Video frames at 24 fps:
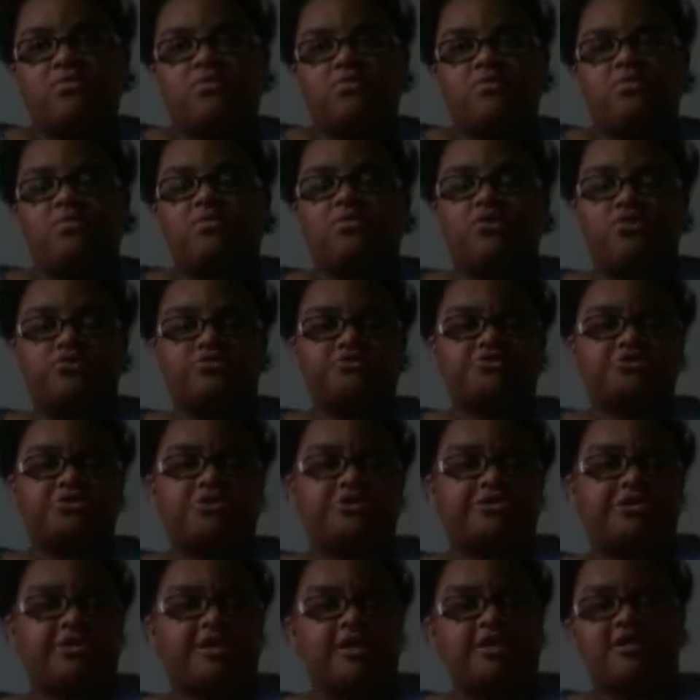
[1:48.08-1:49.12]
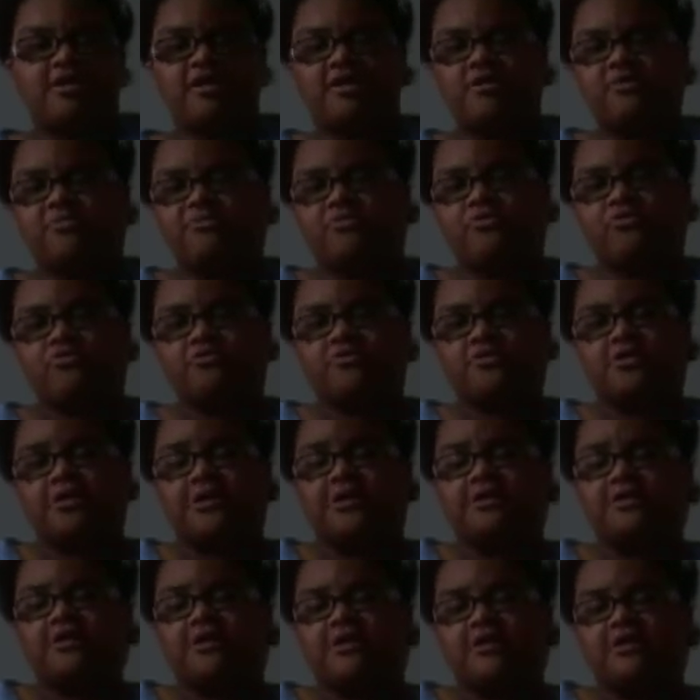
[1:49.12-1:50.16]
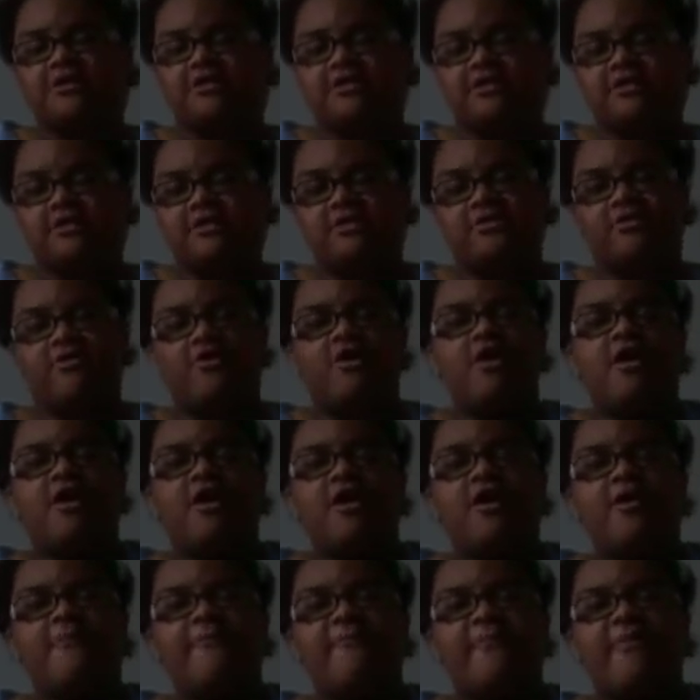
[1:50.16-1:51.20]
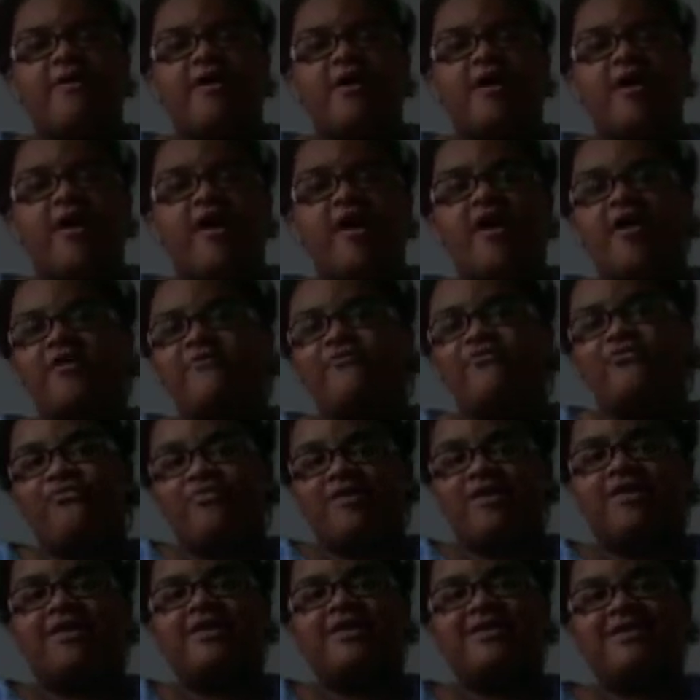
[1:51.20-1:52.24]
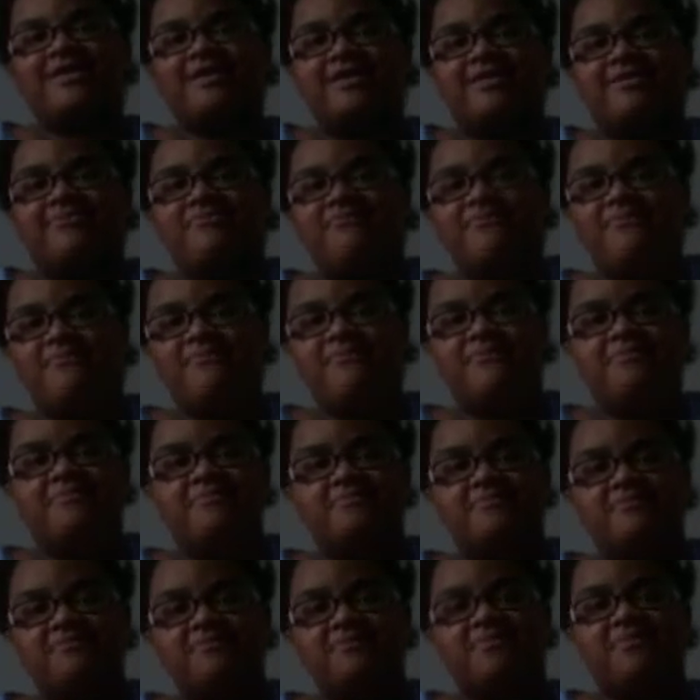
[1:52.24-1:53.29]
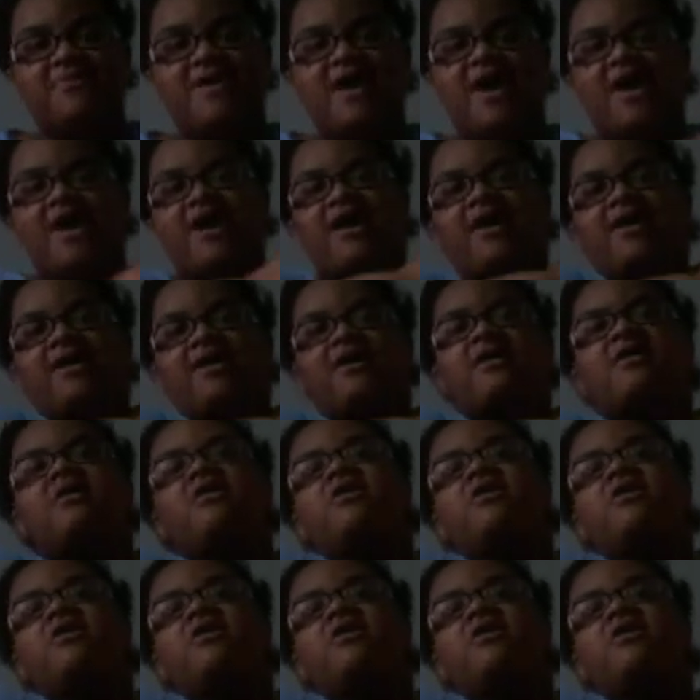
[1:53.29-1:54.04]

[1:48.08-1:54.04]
merchandise here, merchandise there, but I really, mm, I,